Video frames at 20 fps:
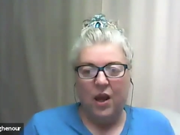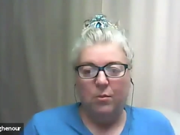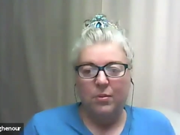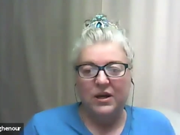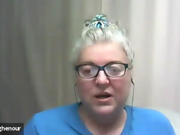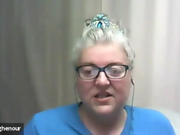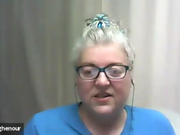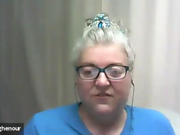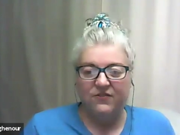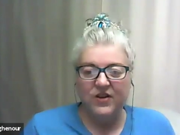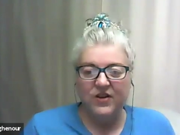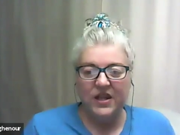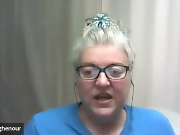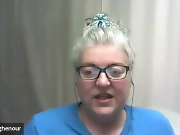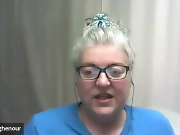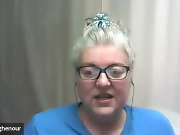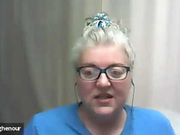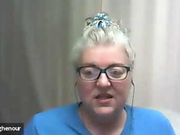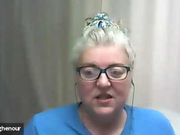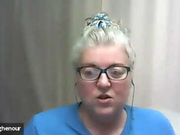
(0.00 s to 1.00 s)
because I feel like
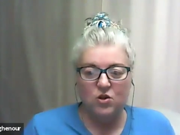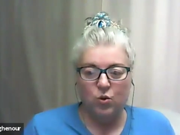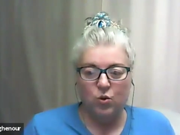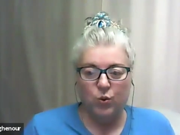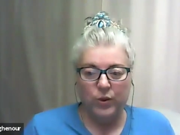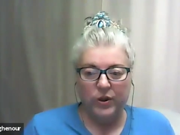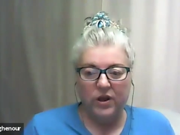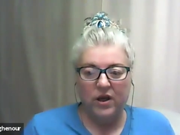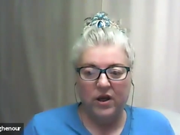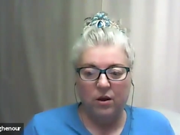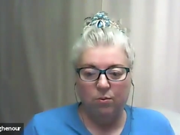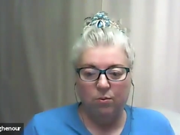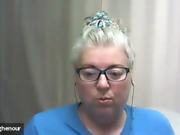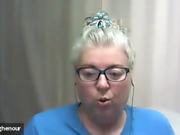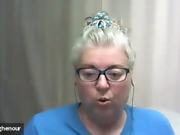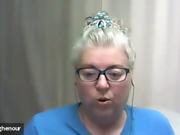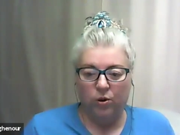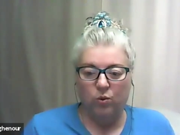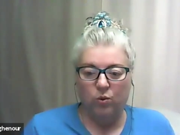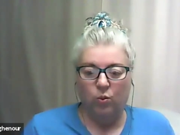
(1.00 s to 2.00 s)
this is a really
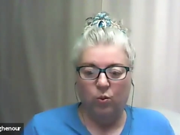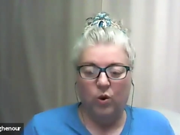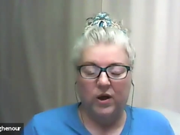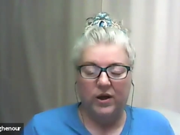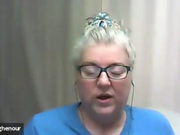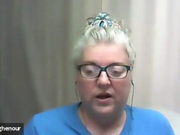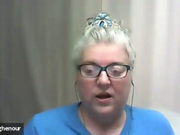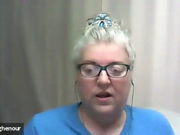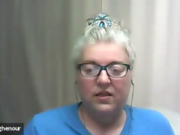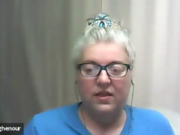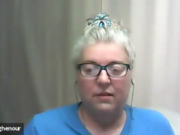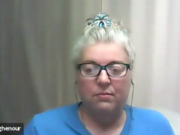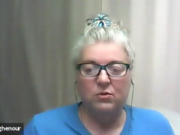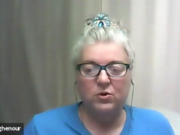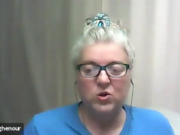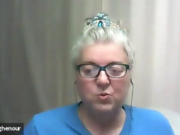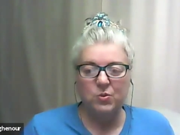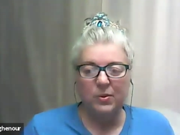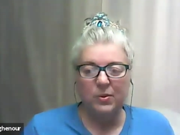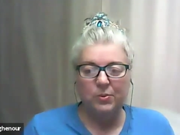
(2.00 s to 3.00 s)
important one that
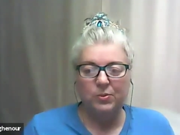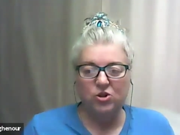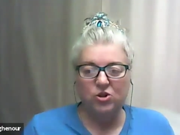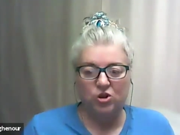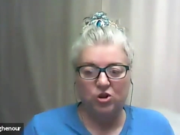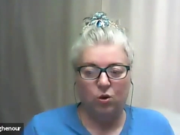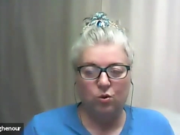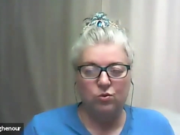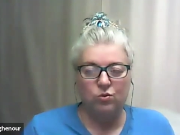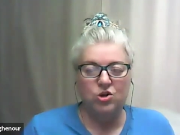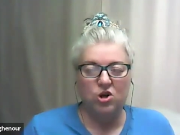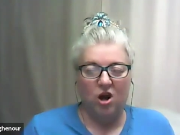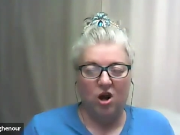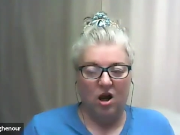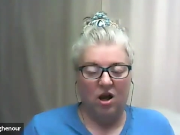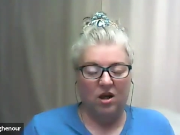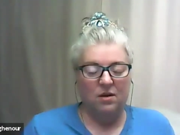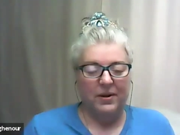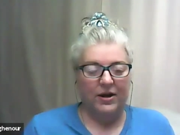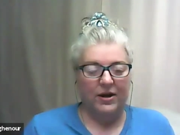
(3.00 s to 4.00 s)
most people don't
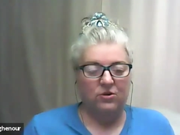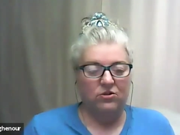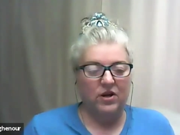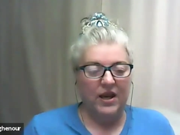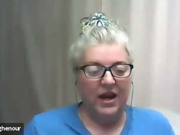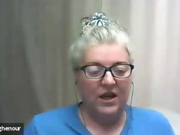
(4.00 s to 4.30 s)
talk about.